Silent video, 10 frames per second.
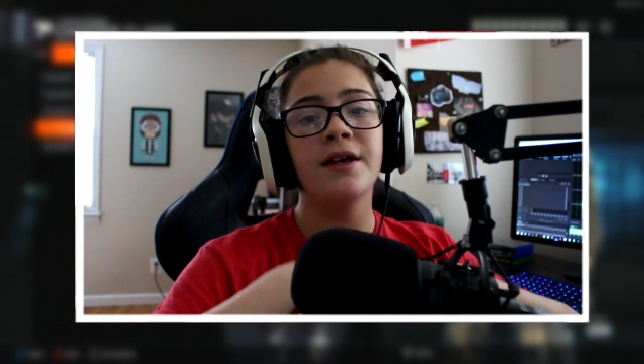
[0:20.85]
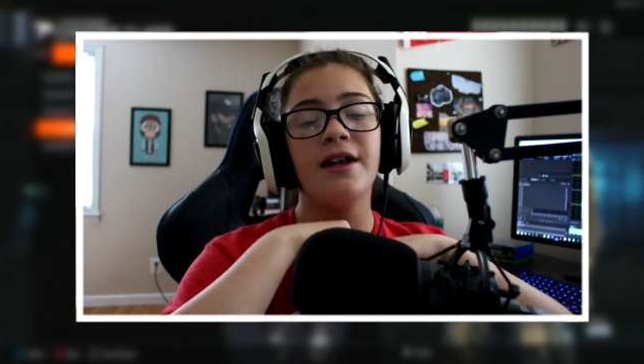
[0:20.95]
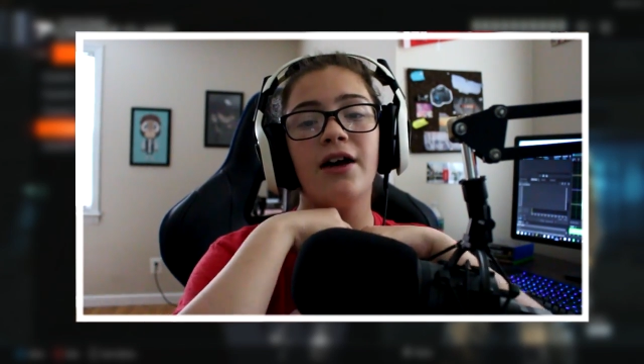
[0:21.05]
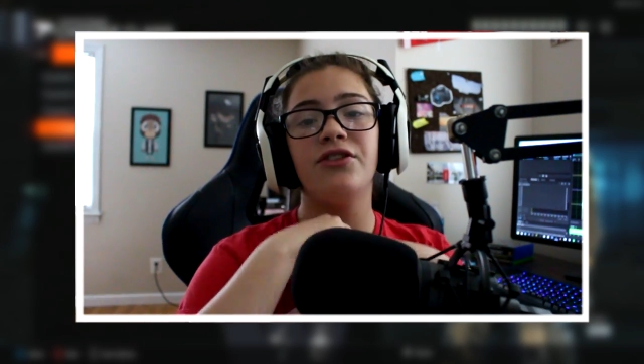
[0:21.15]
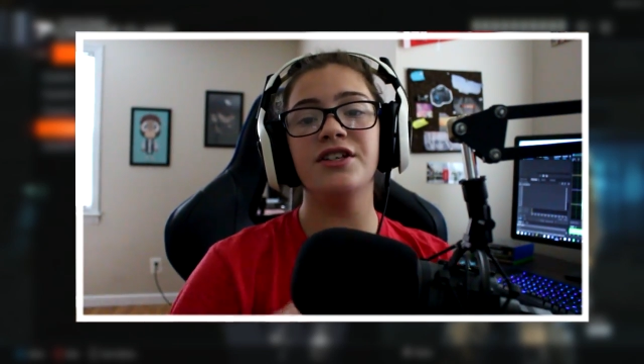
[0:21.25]

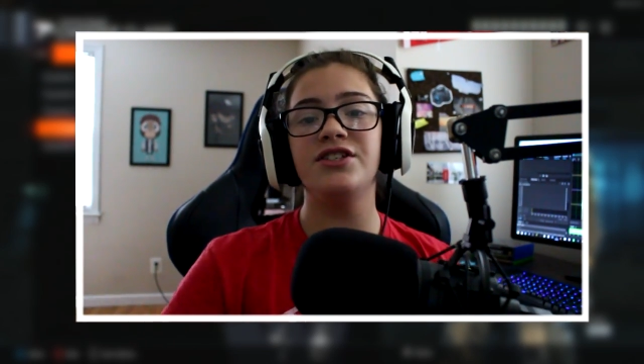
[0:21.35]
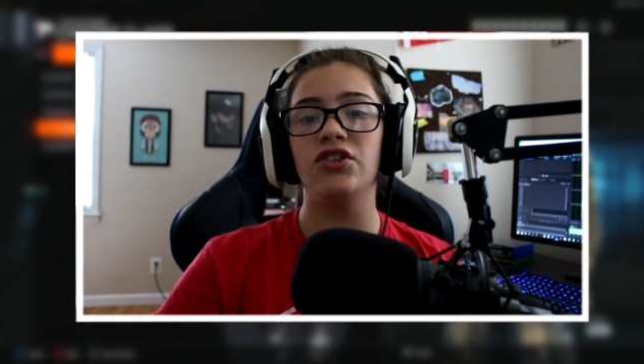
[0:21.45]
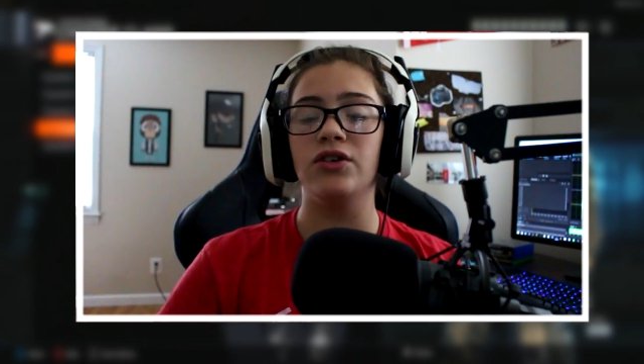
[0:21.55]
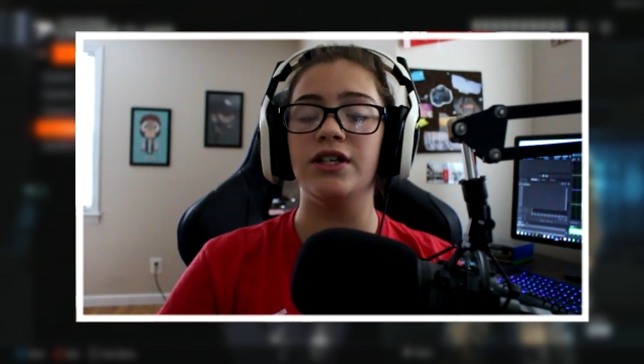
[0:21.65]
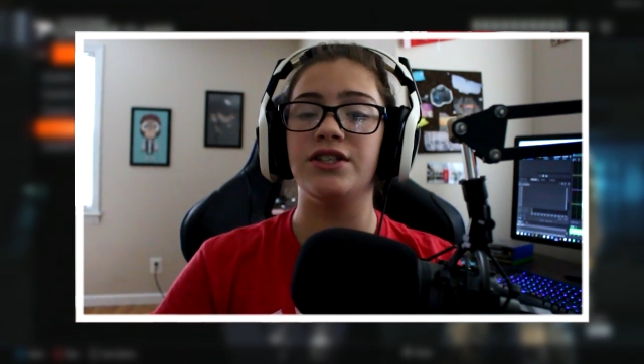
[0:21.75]
Now, this
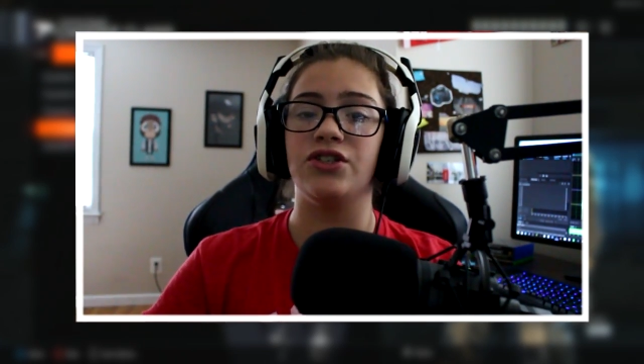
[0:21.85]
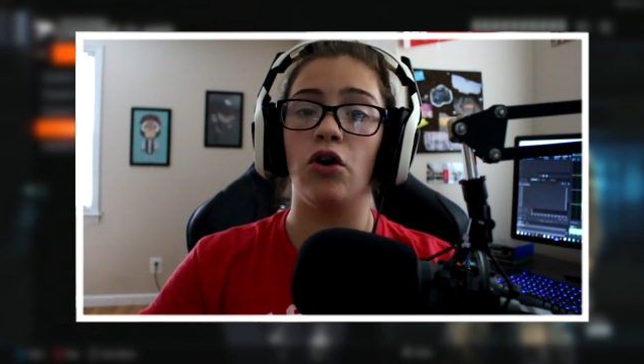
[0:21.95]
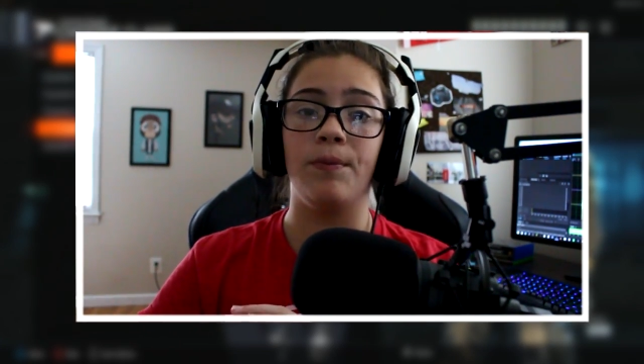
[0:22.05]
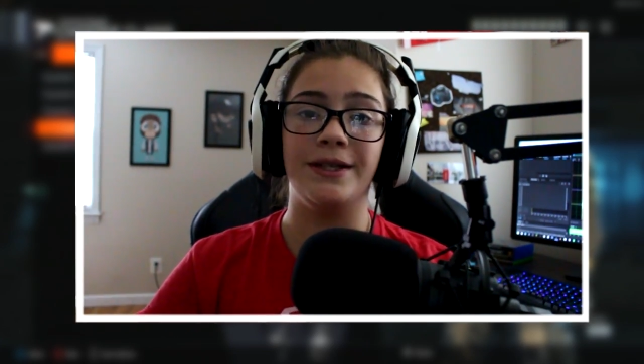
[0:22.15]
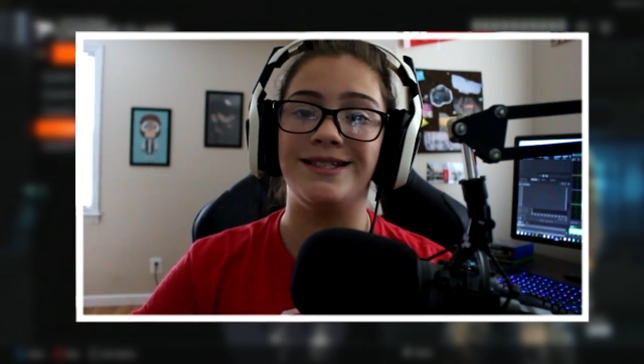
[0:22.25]
series is
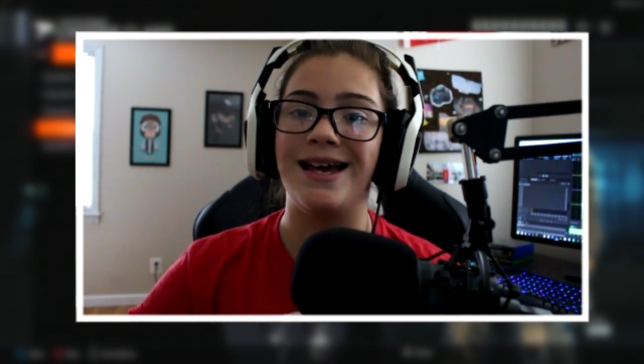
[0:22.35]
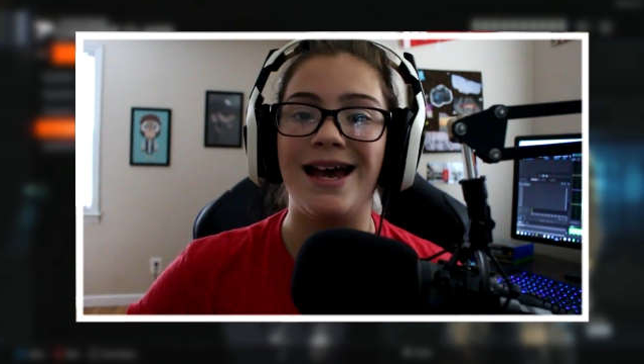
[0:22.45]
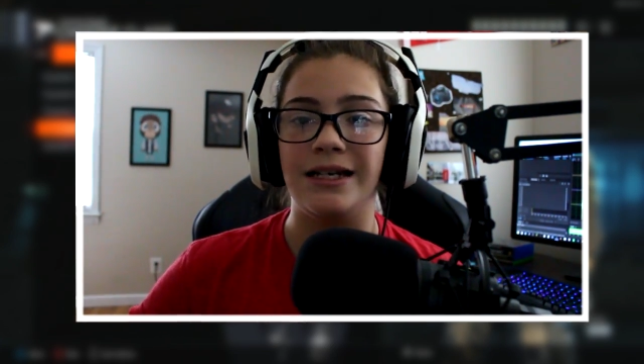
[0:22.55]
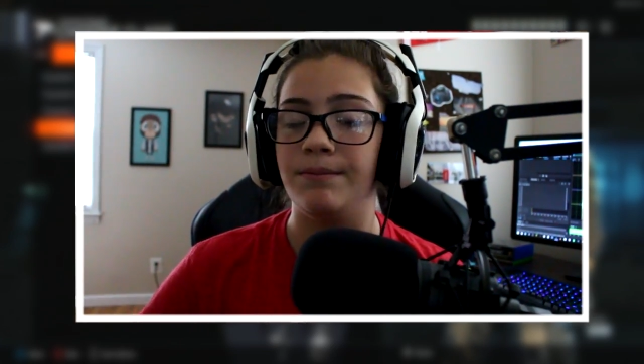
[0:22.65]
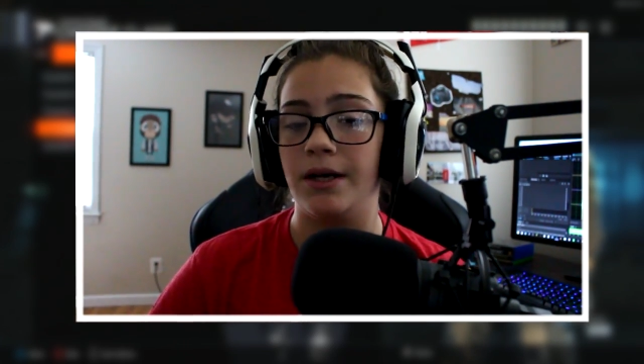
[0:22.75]
open to
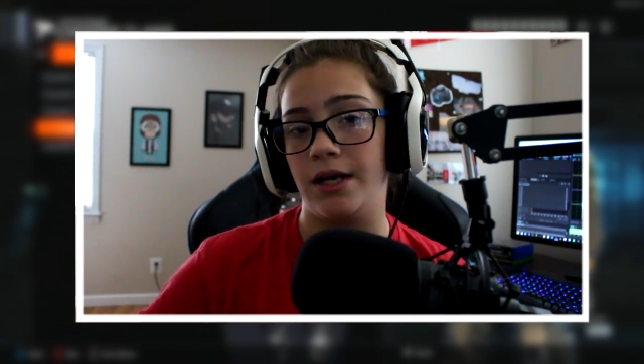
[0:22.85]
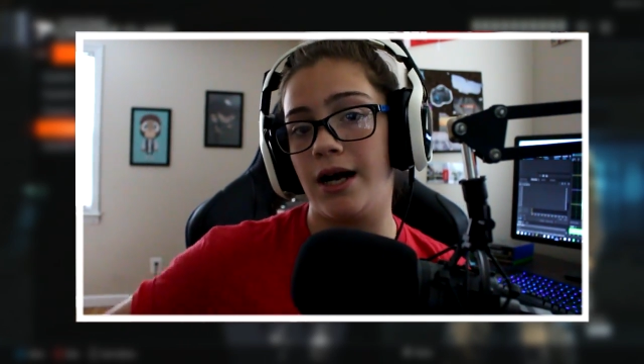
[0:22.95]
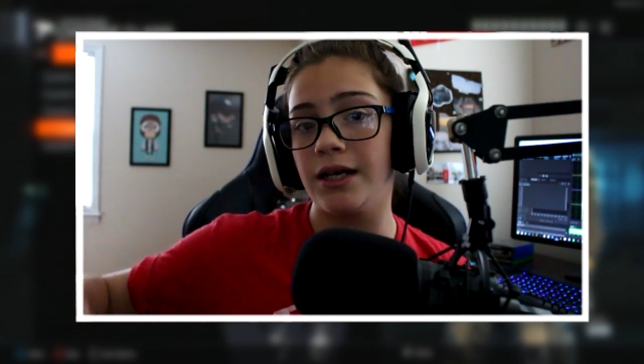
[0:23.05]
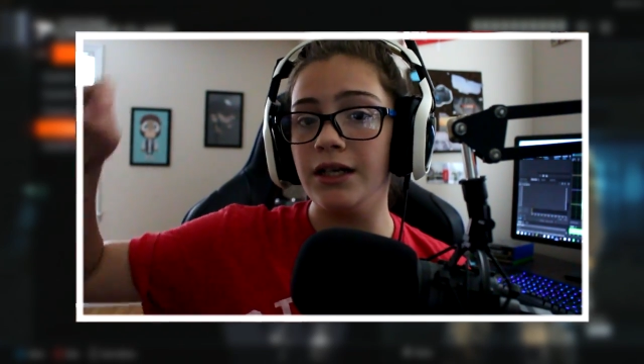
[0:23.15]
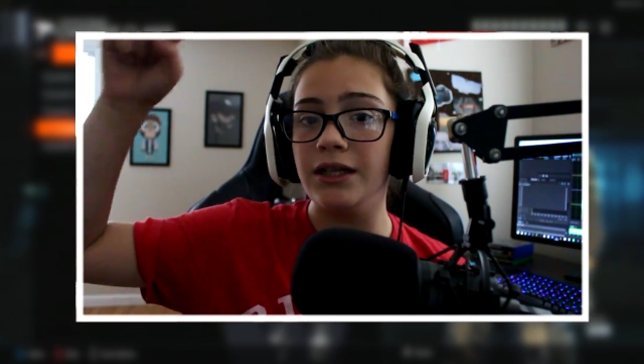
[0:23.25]
anybody.
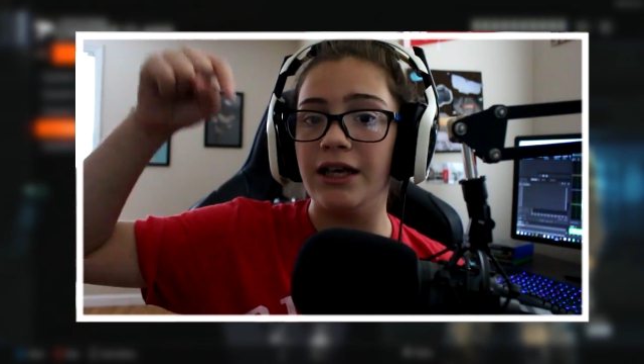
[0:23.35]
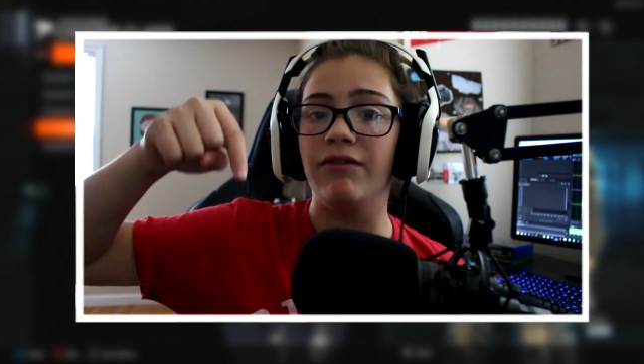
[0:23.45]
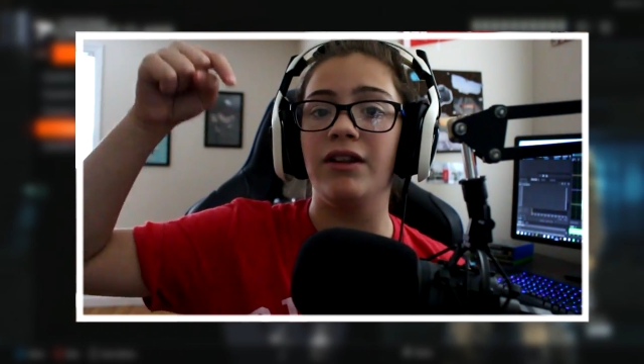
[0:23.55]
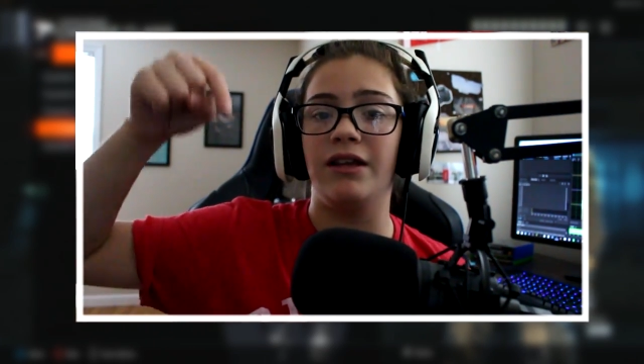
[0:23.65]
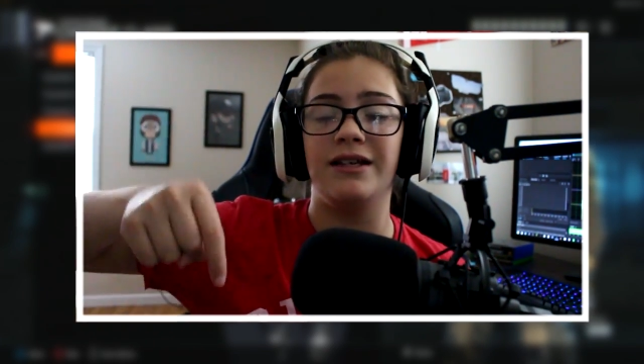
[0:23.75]
I'm going to
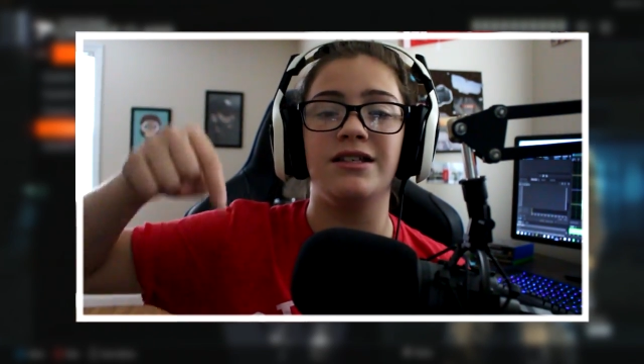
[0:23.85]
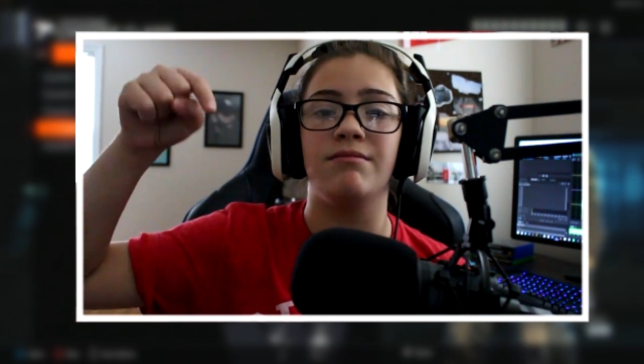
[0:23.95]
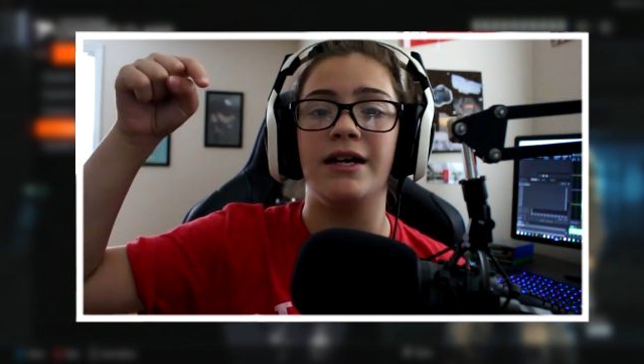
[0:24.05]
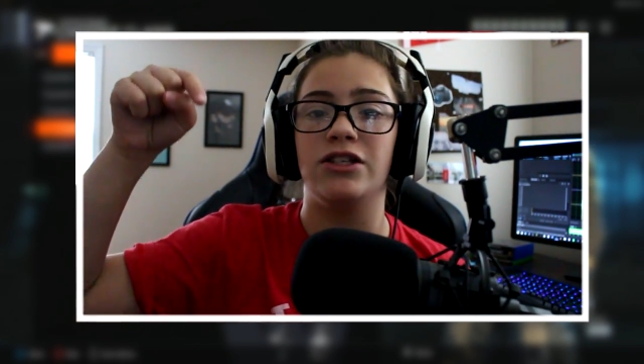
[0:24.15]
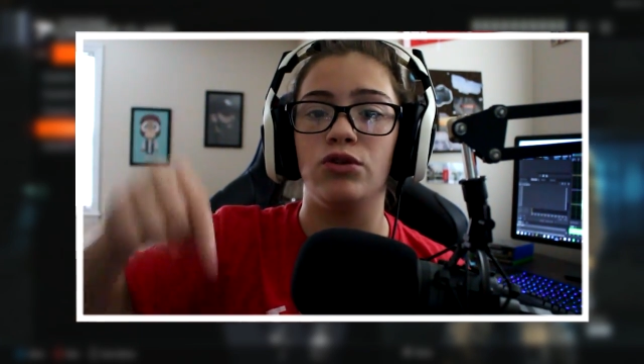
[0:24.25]
leave a link
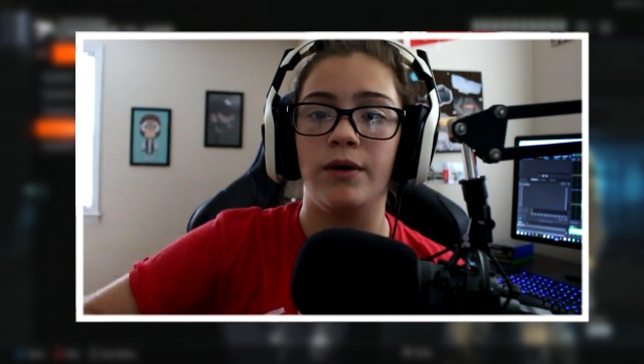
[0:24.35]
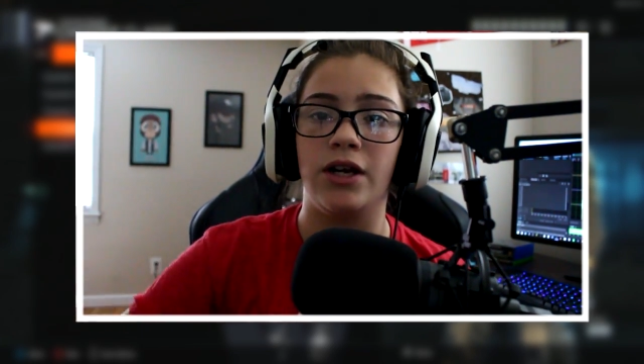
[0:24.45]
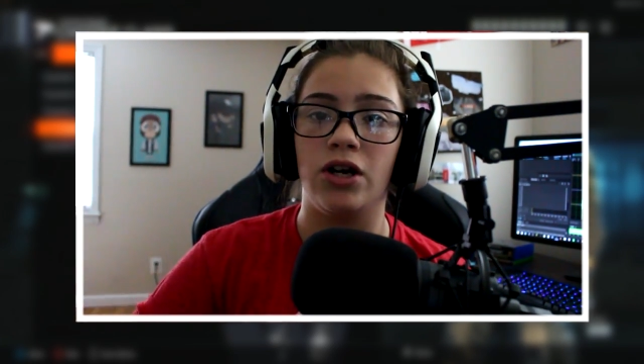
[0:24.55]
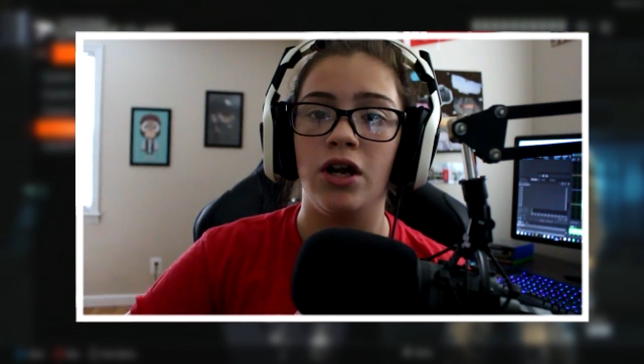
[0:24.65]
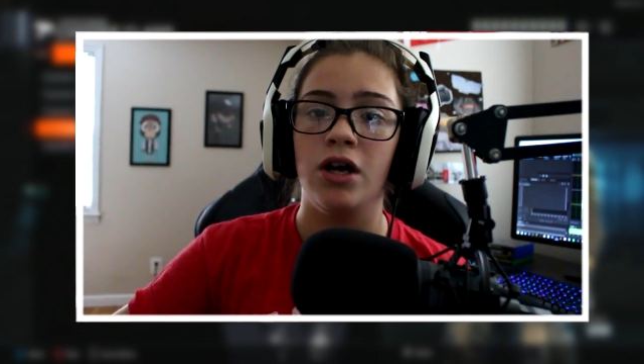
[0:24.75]
to my
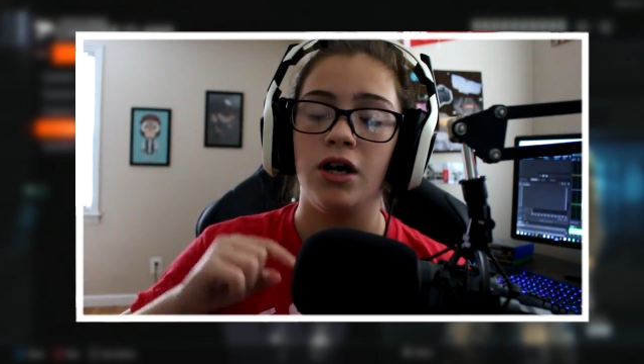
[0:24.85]
Twitter